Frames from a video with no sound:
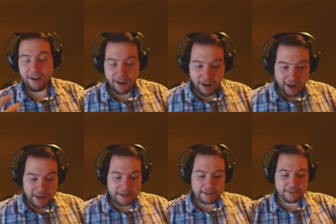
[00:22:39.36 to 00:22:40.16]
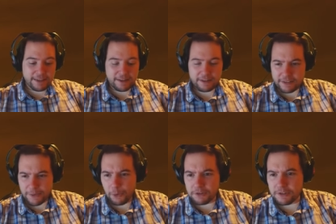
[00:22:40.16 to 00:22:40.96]
I think
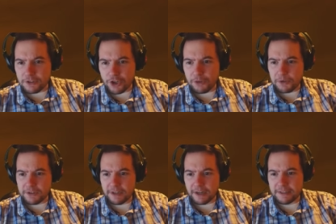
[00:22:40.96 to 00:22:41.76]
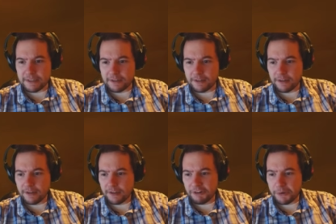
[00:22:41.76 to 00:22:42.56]
there wasn't too much that I didn't
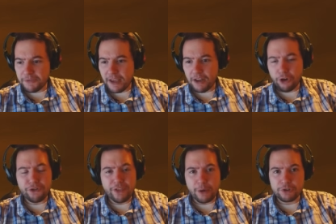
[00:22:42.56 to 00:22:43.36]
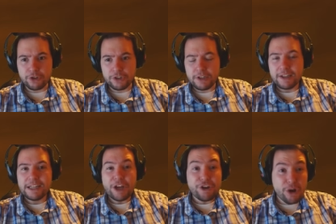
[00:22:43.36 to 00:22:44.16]
agree with there. A lot of that was good.
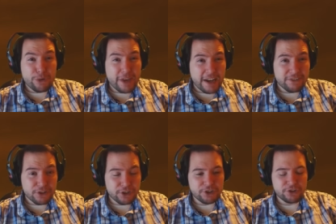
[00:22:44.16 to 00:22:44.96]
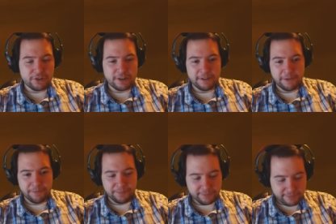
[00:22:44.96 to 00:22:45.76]
No Yennefer Conjurer.
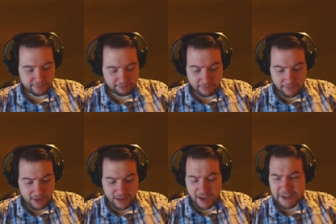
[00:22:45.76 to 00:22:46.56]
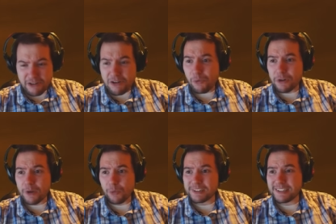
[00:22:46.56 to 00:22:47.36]
I don't know what I
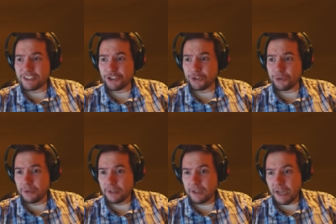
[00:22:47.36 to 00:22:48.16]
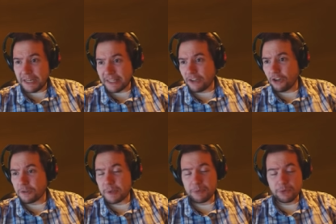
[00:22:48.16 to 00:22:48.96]
wanted it to do. I think a
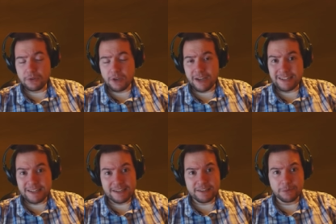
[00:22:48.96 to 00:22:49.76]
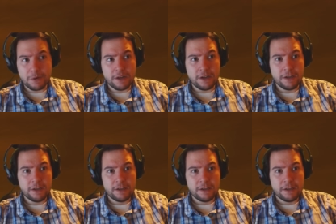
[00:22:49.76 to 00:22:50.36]
lot of people's ideas were